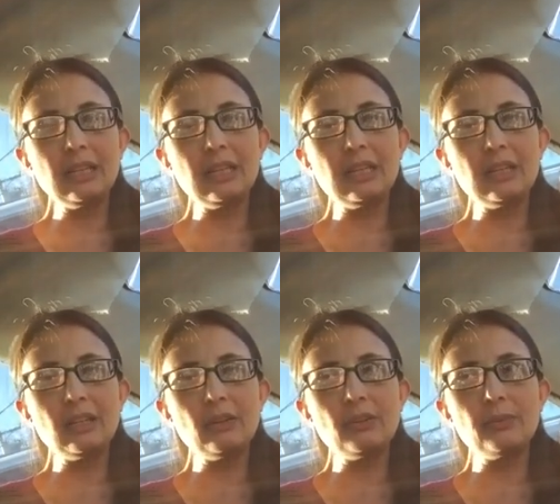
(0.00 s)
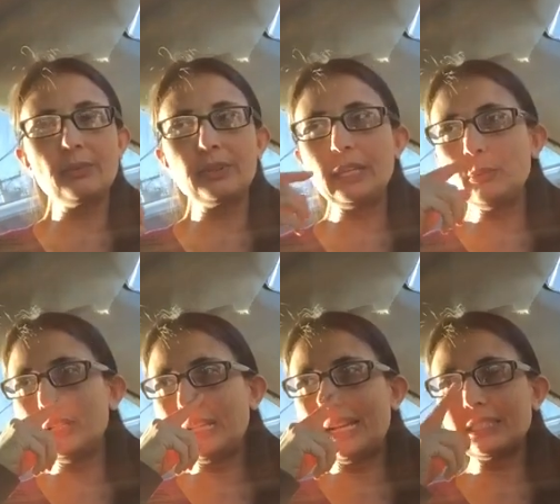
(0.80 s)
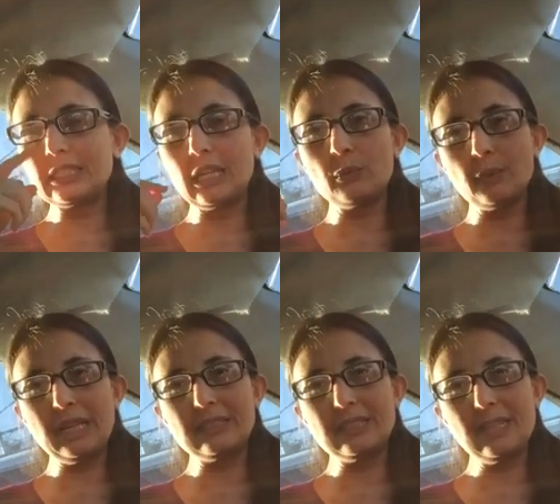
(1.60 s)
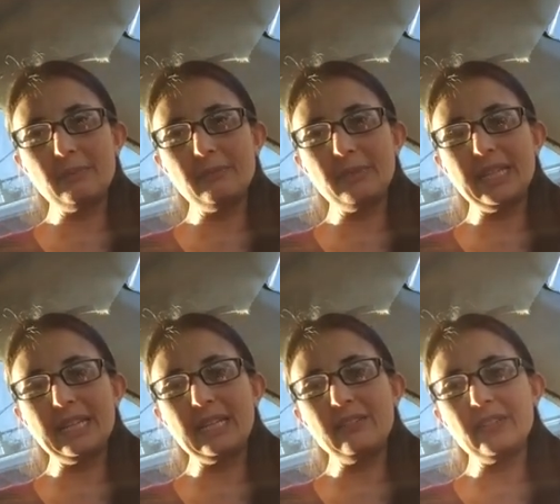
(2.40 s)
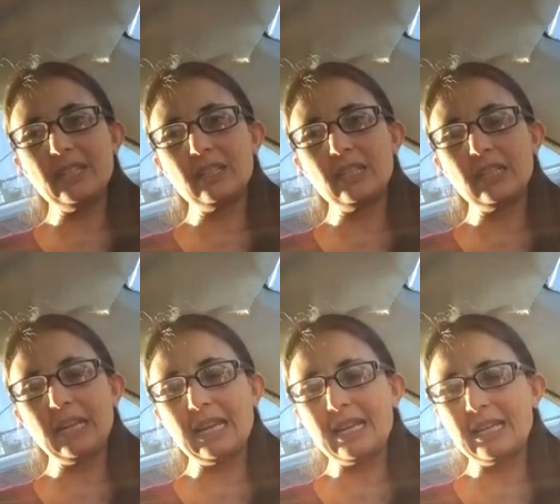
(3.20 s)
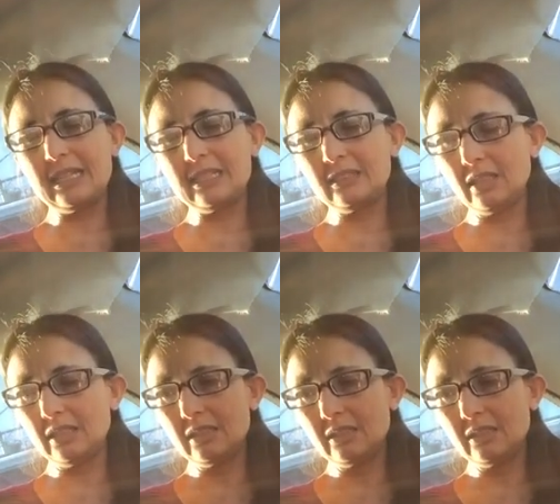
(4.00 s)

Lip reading: act out rat type of behavior, and